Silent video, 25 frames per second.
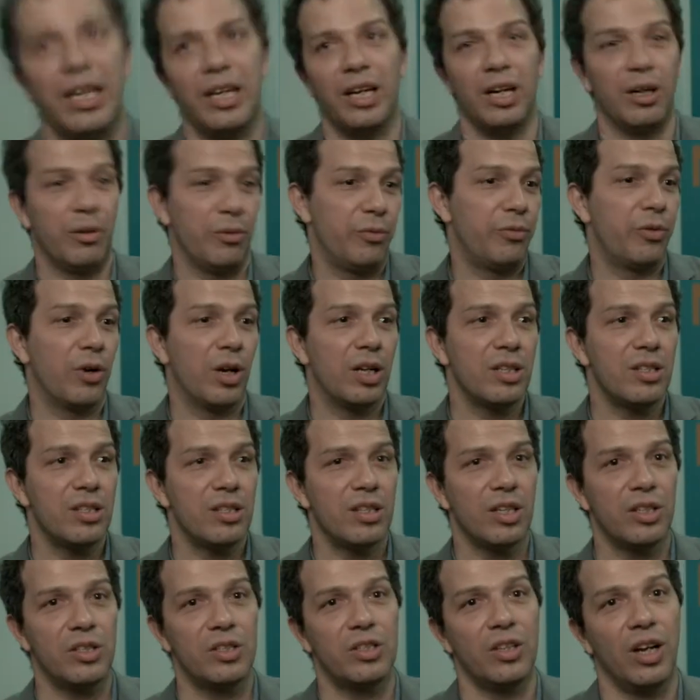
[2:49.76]
yeah, for us
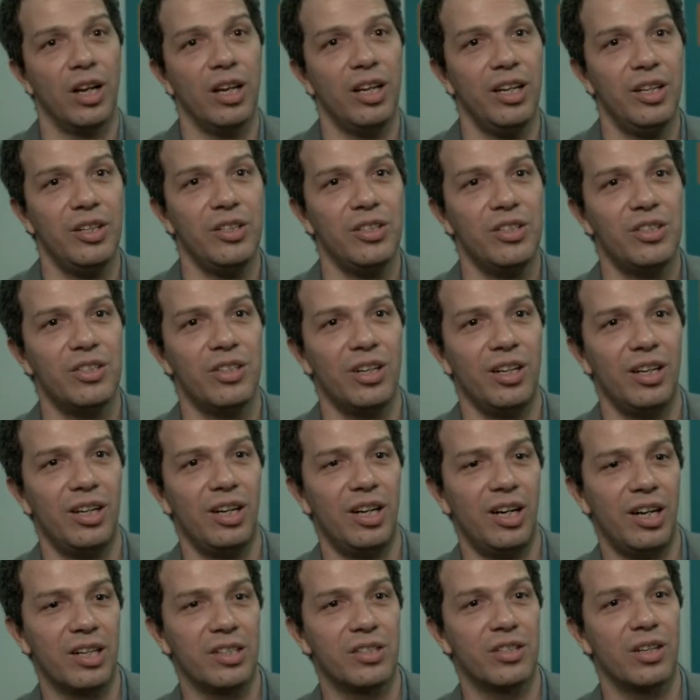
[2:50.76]
it's a challenge
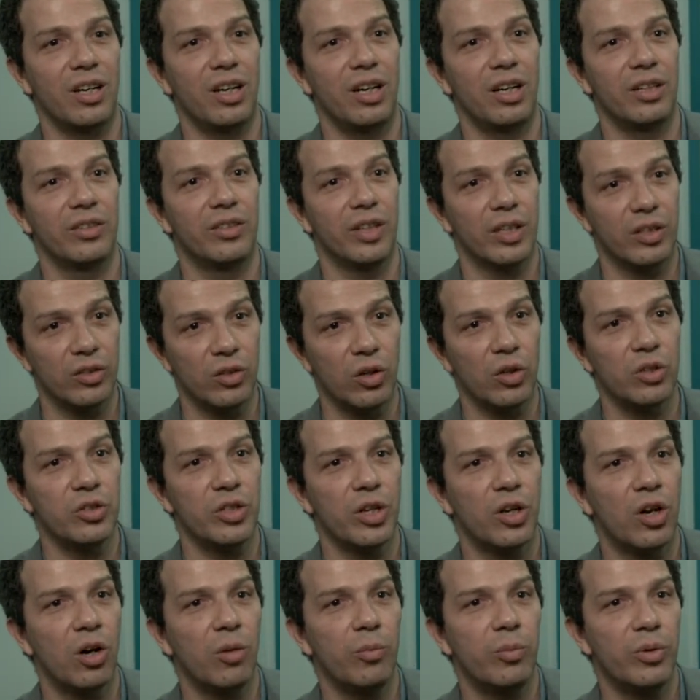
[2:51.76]
as a
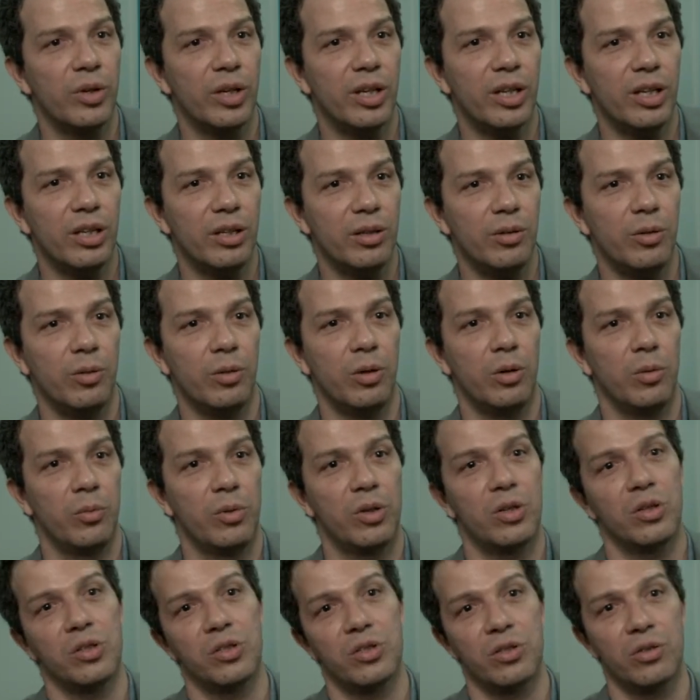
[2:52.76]
technology company
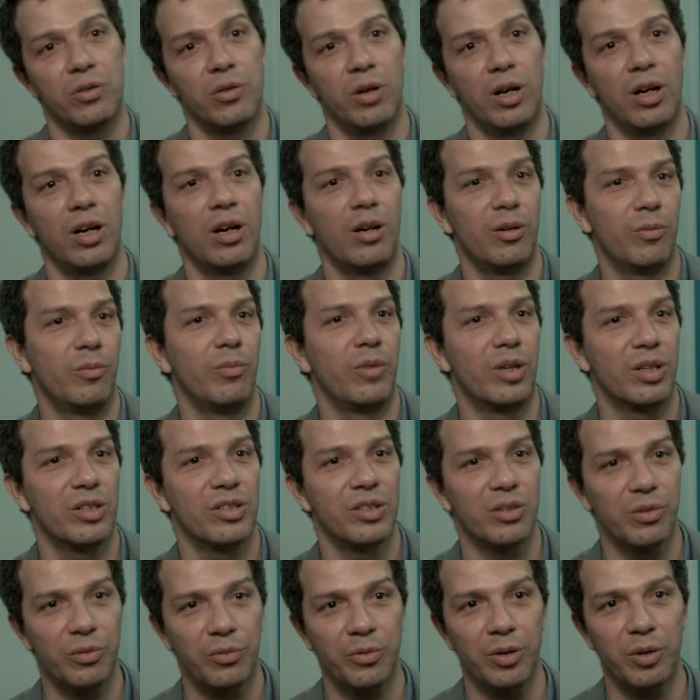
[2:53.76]
because the
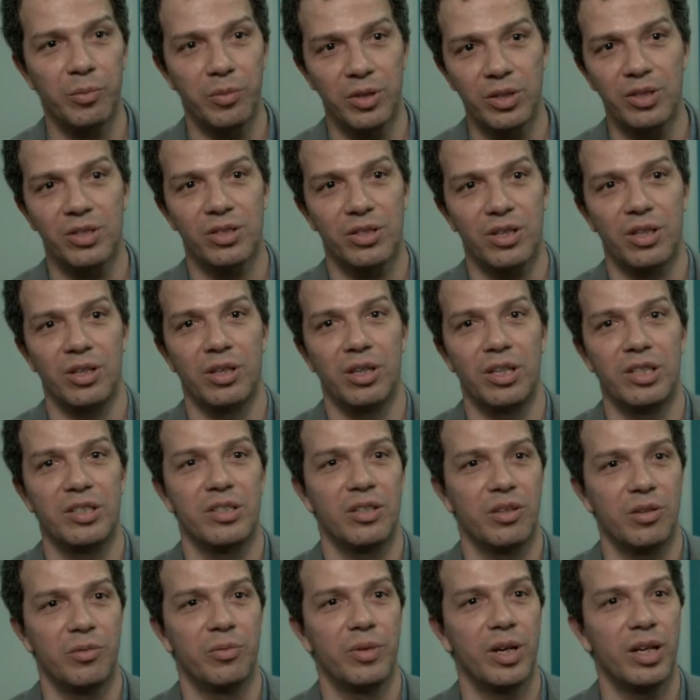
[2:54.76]
Mauricio Film is
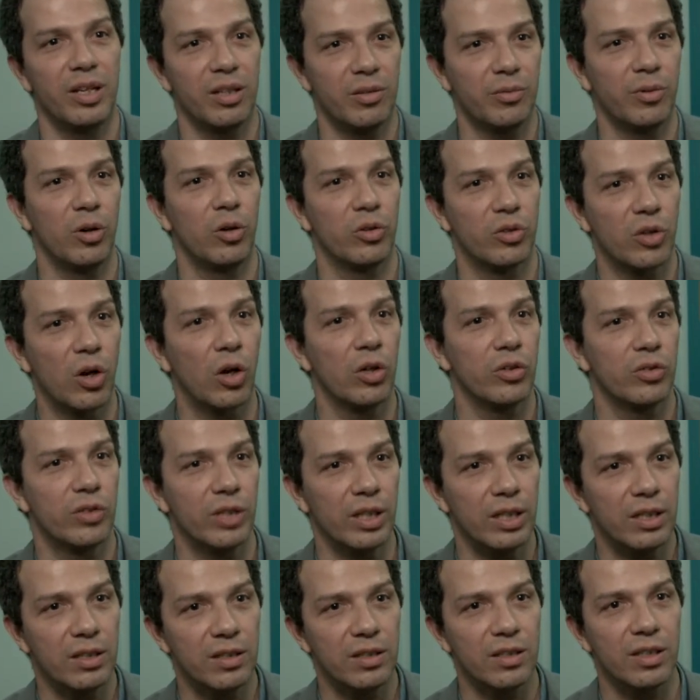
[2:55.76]
an event about
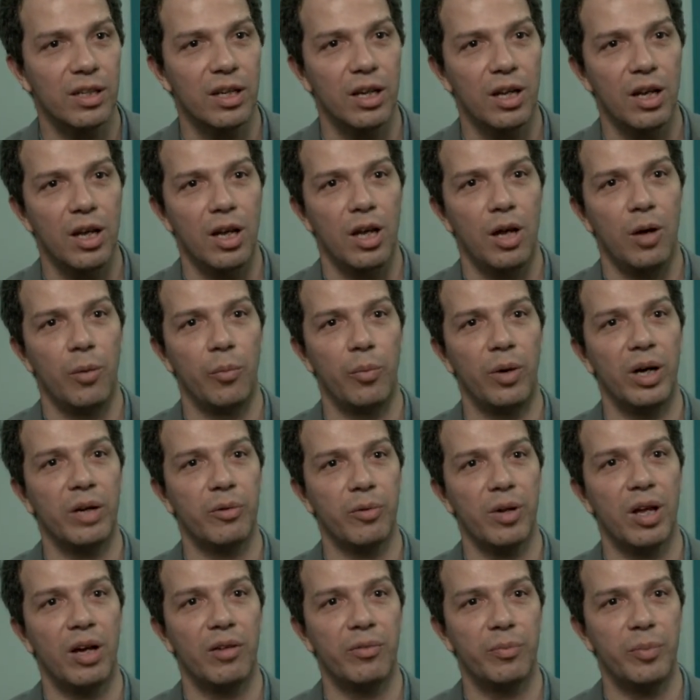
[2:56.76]
content, but
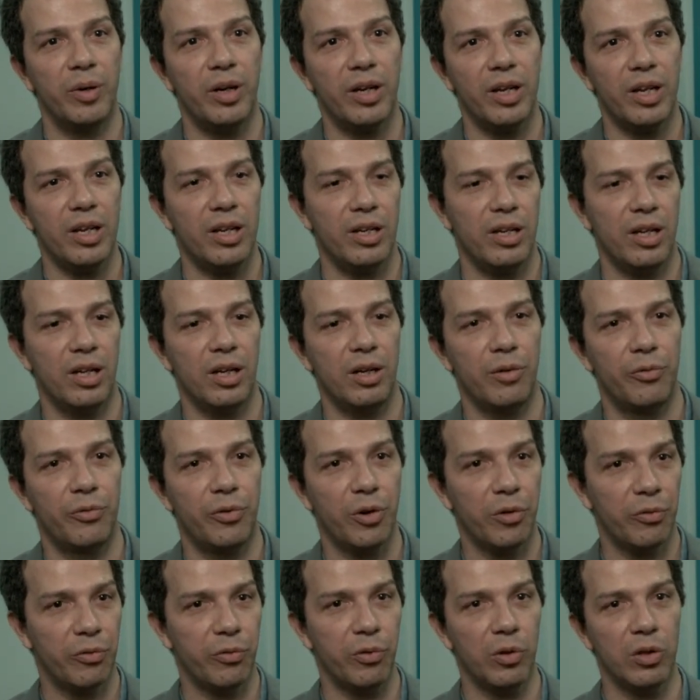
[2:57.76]
we have very
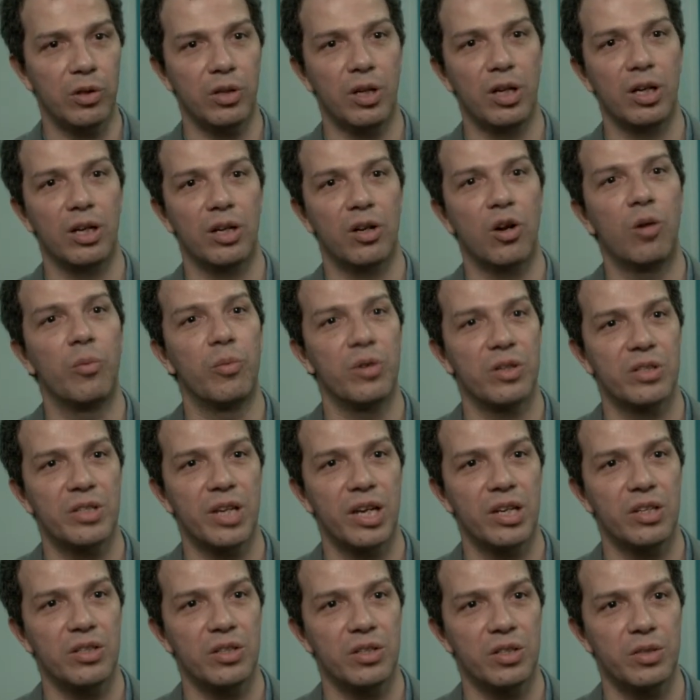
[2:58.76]
fruitful
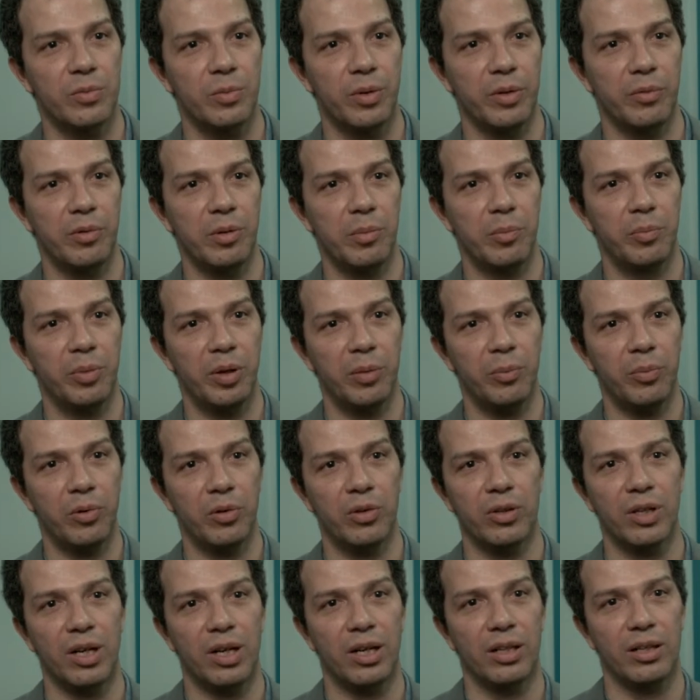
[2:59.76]
conversations between
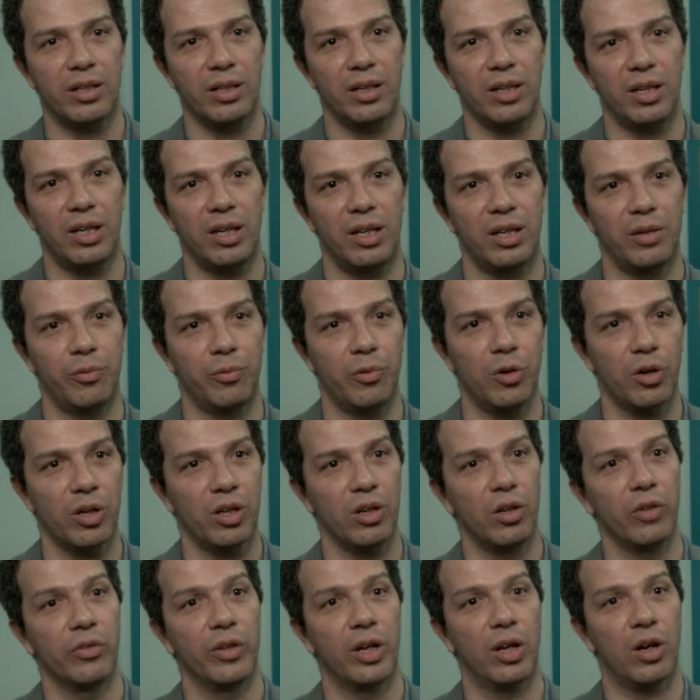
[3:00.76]
people that are
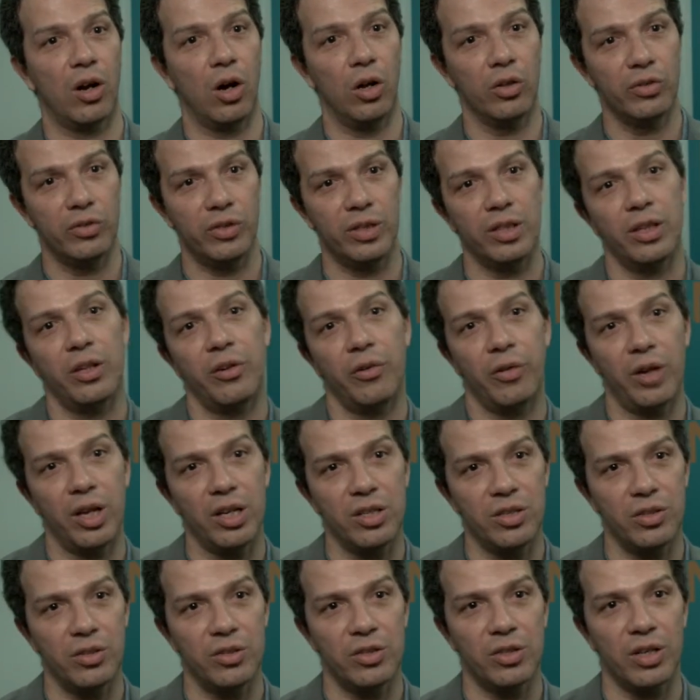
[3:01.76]
working on the content
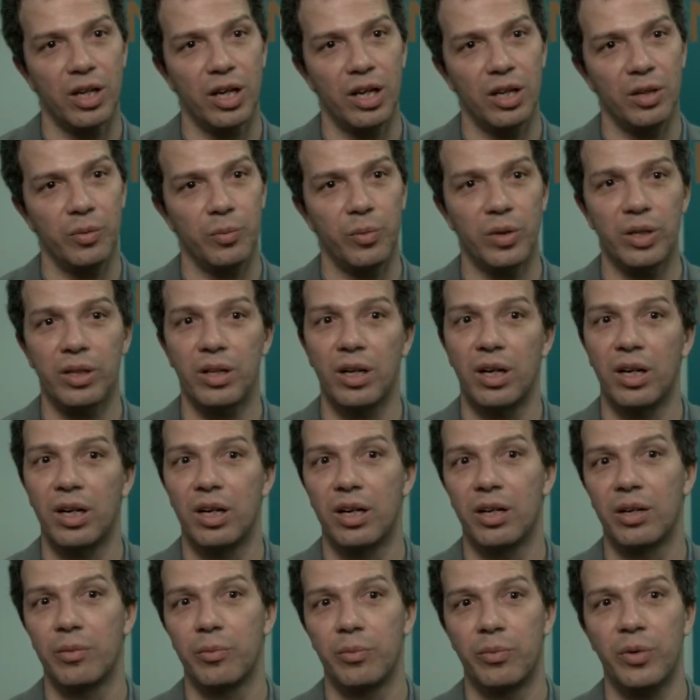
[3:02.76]
creation side, but
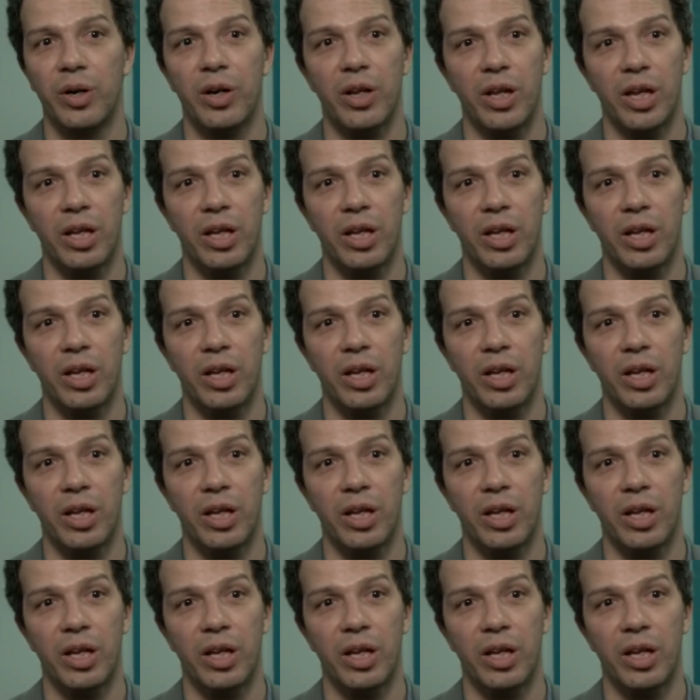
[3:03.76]
are very